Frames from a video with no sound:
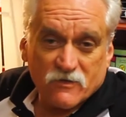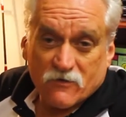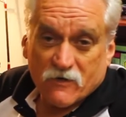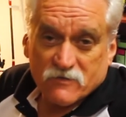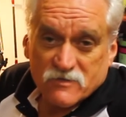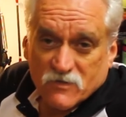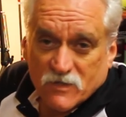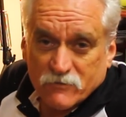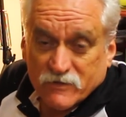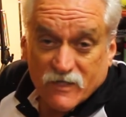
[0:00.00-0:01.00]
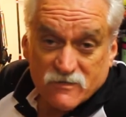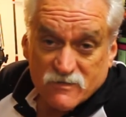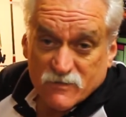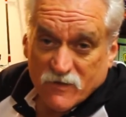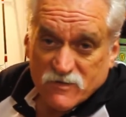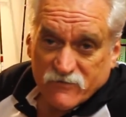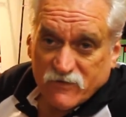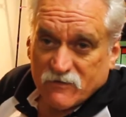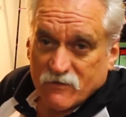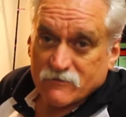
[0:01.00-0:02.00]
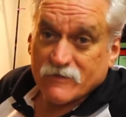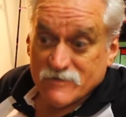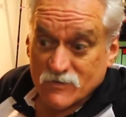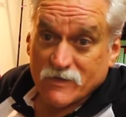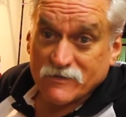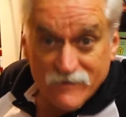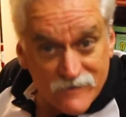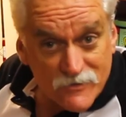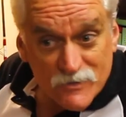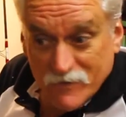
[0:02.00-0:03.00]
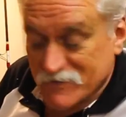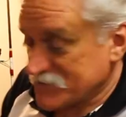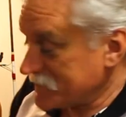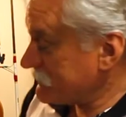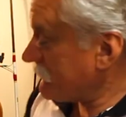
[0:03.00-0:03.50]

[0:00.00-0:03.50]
line at the time and catches the most fish, because that's the one you use most.